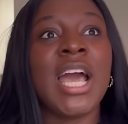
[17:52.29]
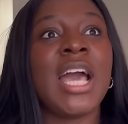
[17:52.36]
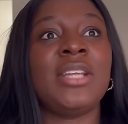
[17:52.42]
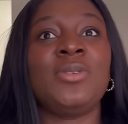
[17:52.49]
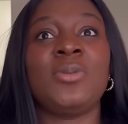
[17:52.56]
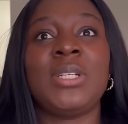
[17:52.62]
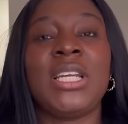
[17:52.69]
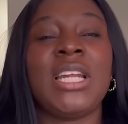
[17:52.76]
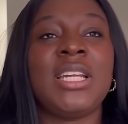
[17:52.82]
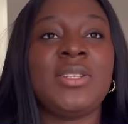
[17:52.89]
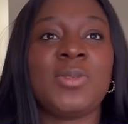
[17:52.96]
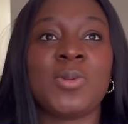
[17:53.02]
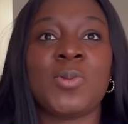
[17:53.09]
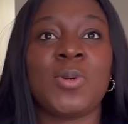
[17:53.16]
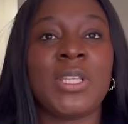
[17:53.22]
I told her that
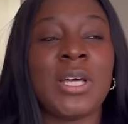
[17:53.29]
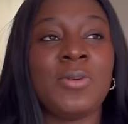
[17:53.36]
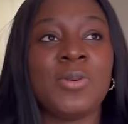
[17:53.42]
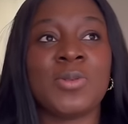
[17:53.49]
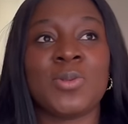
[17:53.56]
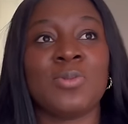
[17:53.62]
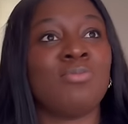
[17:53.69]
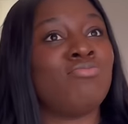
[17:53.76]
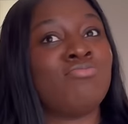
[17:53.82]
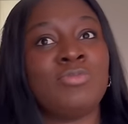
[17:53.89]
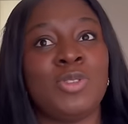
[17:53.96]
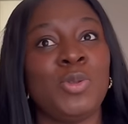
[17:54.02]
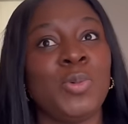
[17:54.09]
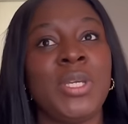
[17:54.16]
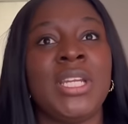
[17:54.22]
this was what I was
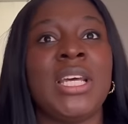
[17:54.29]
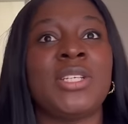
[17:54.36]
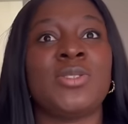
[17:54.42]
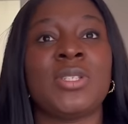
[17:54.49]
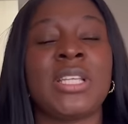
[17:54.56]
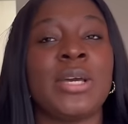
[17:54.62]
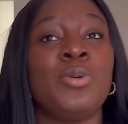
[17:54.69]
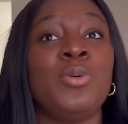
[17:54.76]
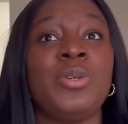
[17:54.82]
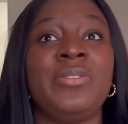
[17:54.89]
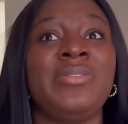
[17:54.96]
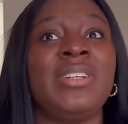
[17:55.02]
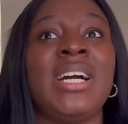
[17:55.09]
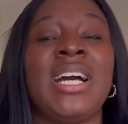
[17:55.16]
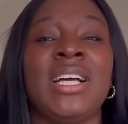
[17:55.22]
doing, and she was like, oh,
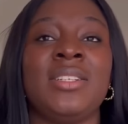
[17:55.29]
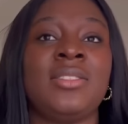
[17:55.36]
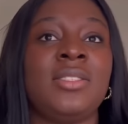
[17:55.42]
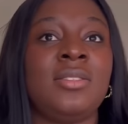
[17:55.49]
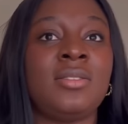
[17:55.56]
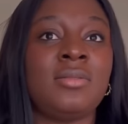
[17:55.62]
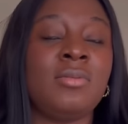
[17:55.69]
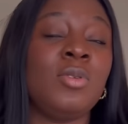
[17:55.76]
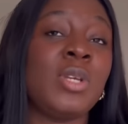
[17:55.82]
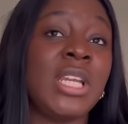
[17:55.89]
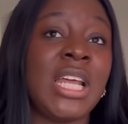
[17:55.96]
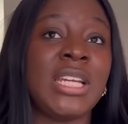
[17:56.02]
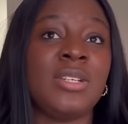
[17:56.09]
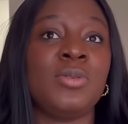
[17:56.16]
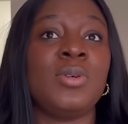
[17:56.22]
even her, she's
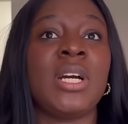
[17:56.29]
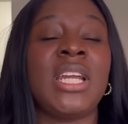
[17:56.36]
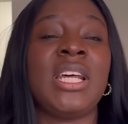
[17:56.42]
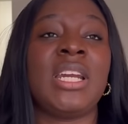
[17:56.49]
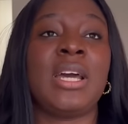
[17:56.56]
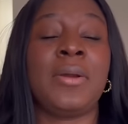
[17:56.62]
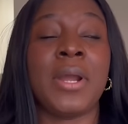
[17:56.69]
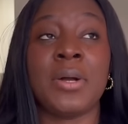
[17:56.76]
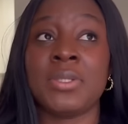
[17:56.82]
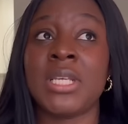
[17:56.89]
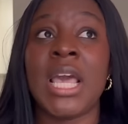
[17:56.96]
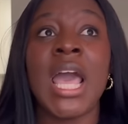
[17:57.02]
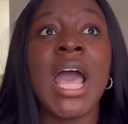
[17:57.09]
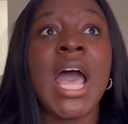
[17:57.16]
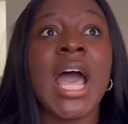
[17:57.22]
looking at the whole Canada route
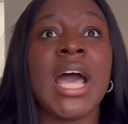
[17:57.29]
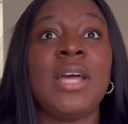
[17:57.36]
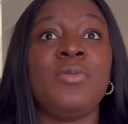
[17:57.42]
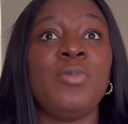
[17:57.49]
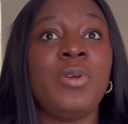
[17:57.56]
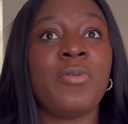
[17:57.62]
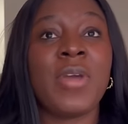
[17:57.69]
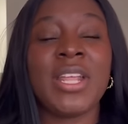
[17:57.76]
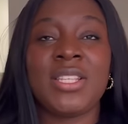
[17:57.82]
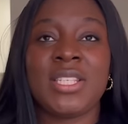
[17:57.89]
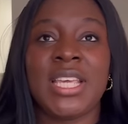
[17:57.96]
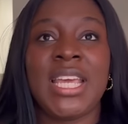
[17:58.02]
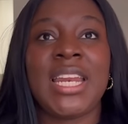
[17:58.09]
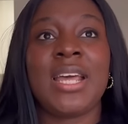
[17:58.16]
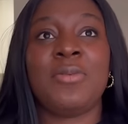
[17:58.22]
and we read
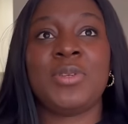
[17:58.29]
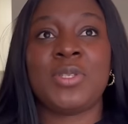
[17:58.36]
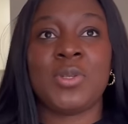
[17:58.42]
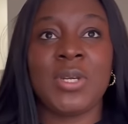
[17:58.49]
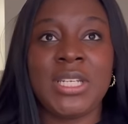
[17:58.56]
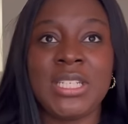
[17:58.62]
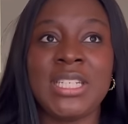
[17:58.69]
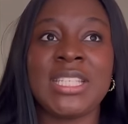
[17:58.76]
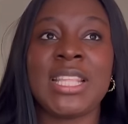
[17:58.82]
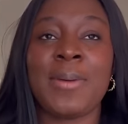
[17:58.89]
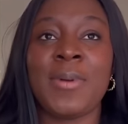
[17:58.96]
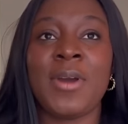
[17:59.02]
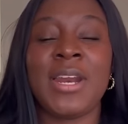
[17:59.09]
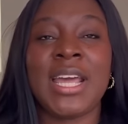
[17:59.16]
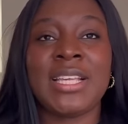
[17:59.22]
together, we studied. This
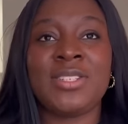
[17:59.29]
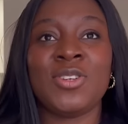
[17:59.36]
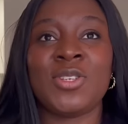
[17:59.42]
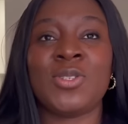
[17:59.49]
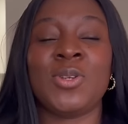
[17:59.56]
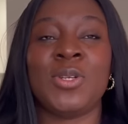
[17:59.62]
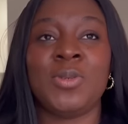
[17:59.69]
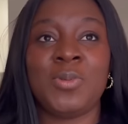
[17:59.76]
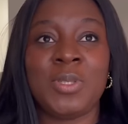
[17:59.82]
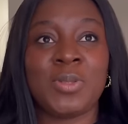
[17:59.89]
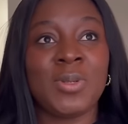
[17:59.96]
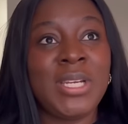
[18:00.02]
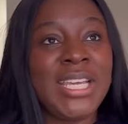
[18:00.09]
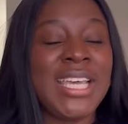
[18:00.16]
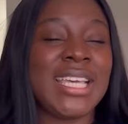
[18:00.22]
time around, I just studied with
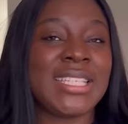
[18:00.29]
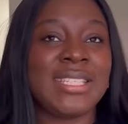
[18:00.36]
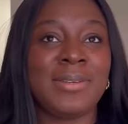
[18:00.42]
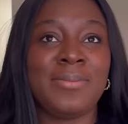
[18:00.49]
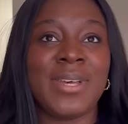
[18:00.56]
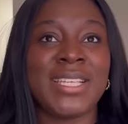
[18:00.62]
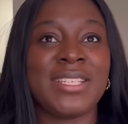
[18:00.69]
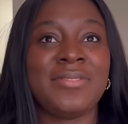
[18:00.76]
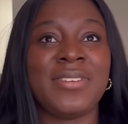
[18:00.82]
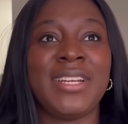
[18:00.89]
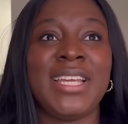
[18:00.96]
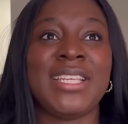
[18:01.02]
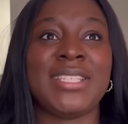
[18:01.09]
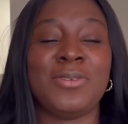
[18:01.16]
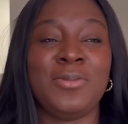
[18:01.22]
only Essie, myself
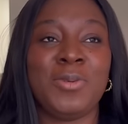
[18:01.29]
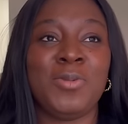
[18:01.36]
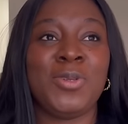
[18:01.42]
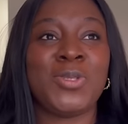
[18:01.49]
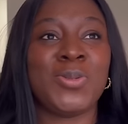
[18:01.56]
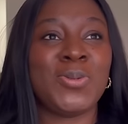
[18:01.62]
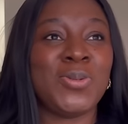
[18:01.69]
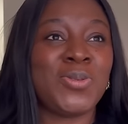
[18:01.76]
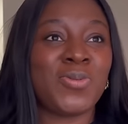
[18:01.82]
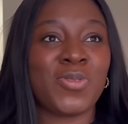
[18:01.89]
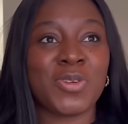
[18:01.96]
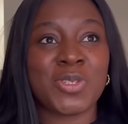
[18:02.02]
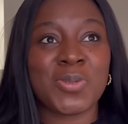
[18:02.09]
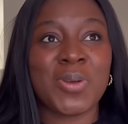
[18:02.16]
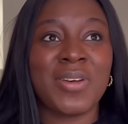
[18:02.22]
and Essie. We used to go to
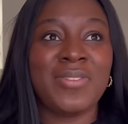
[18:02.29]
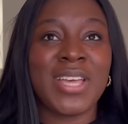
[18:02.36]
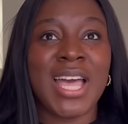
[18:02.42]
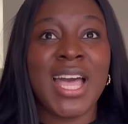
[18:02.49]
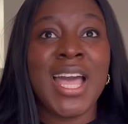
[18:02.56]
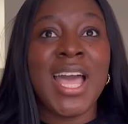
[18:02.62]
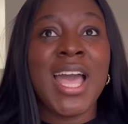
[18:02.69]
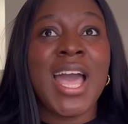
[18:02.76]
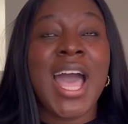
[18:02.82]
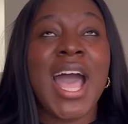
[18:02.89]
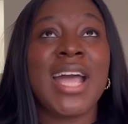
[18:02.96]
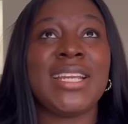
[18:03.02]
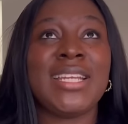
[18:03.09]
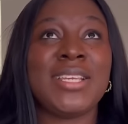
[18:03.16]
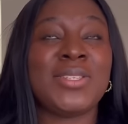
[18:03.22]
Wroclavia
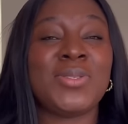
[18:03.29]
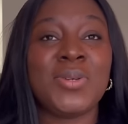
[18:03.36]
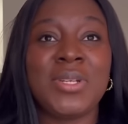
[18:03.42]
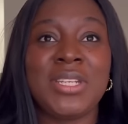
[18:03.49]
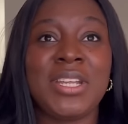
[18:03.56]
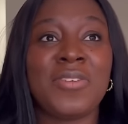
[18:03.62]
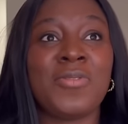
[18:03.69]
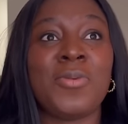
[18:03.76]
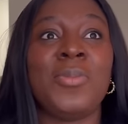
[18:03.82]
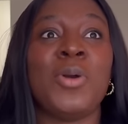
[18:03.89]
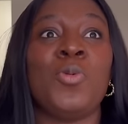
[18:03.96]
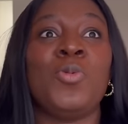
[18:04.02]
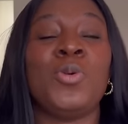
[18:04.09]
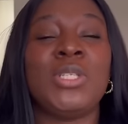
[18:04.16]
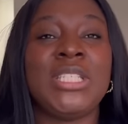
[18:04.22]
and then study. Then from
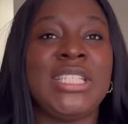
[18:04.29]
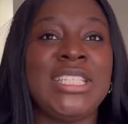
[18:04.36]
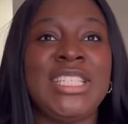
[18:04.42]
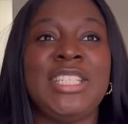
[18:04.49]
there, we'll go to the